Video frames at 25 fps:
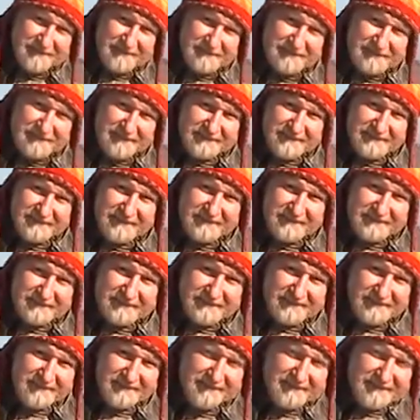
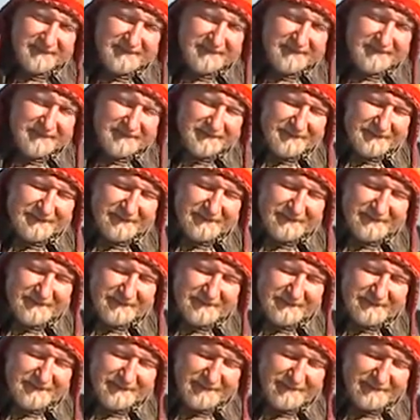
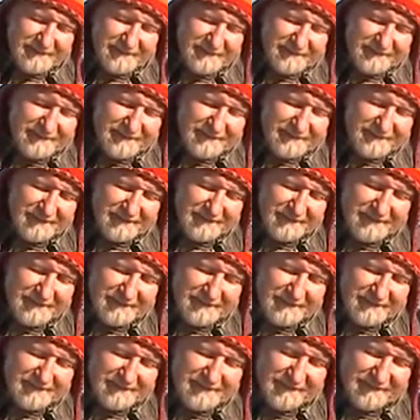
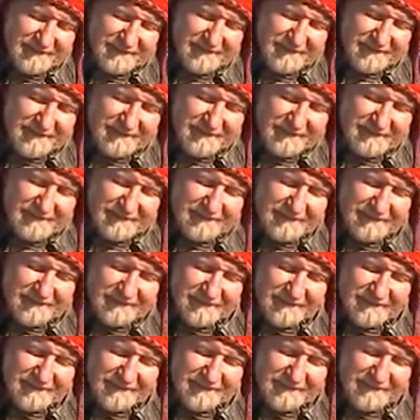
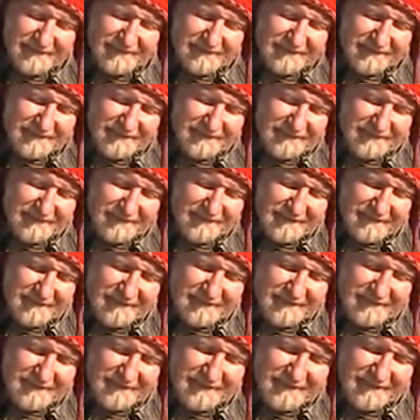
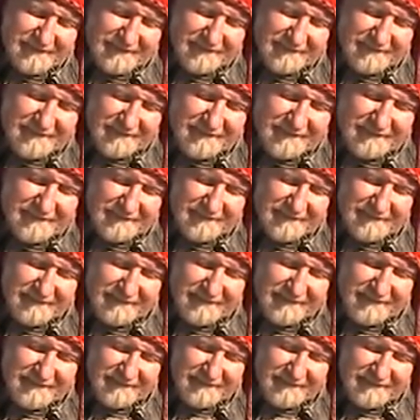
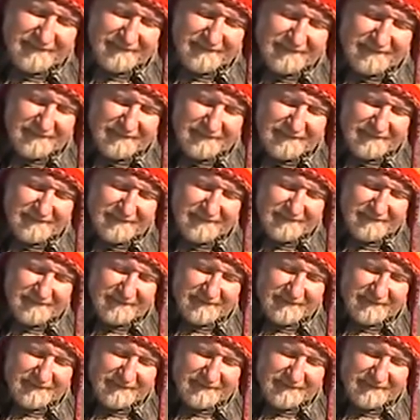(not speaking)